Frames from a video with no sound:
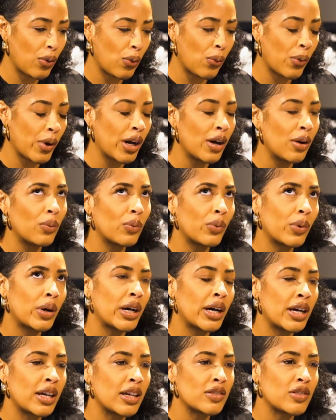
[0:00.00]
what
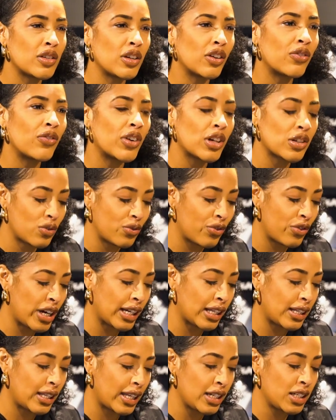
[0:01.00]
was your first
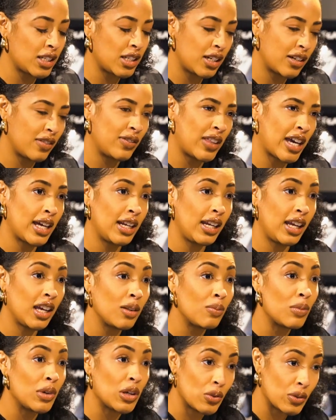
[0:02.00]
recollection of that
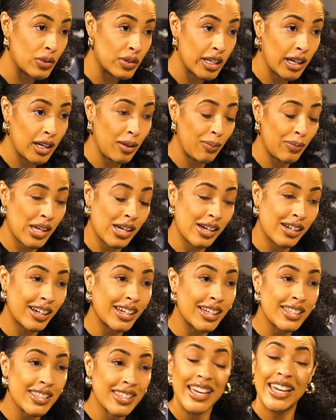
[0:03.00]
in music?
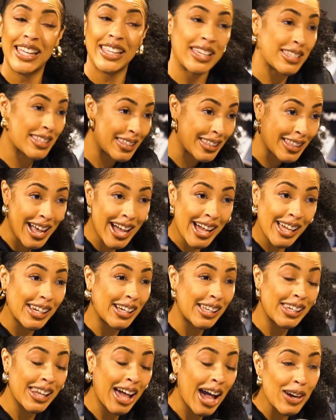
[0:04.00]
Because that's not
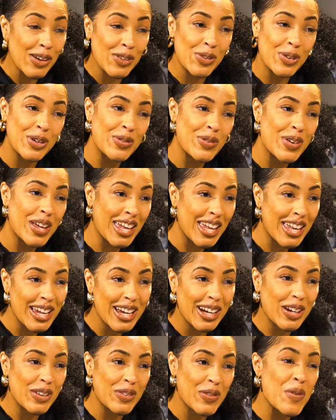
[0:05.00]
a lot of what we
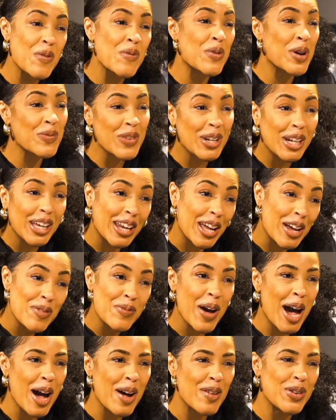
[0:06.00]
hear from women in
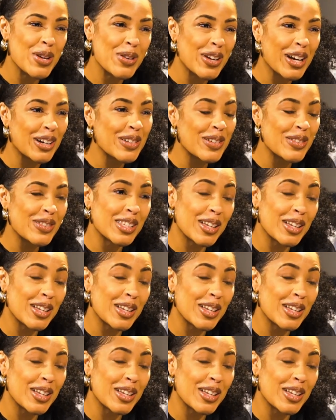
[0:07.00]
hip hop, you know,